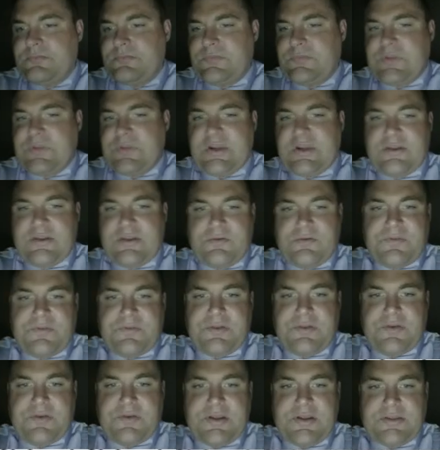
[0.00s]
All right, hopefully
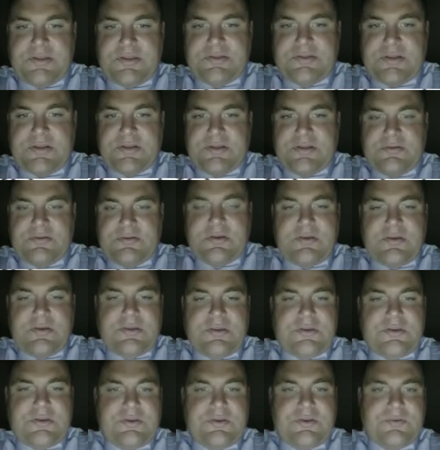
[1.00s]
you write nicely now. Oh,
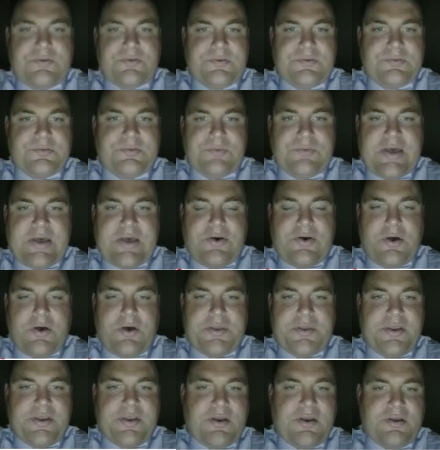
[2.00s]
you do. Wow, all
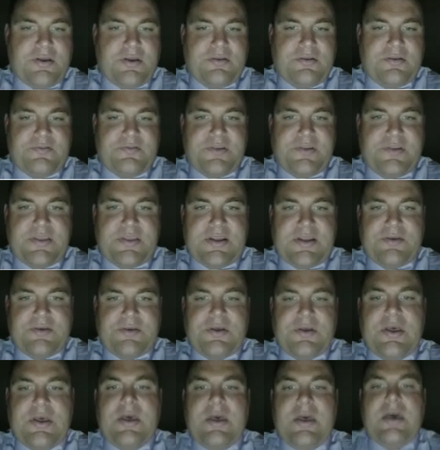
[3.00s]
year. I couldn't figure that
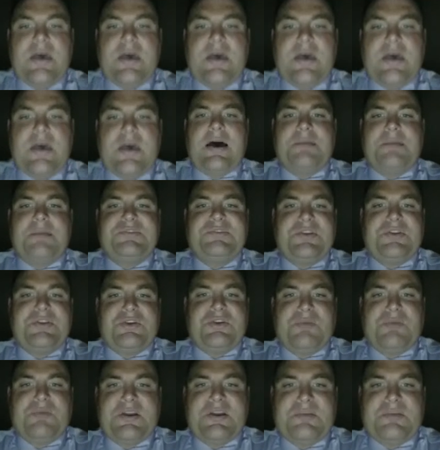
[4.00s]
out. So the
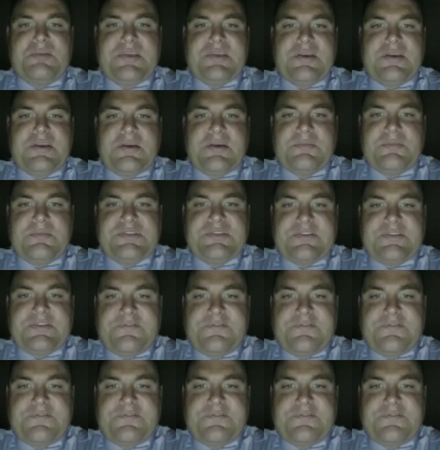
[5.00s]
numerator becomes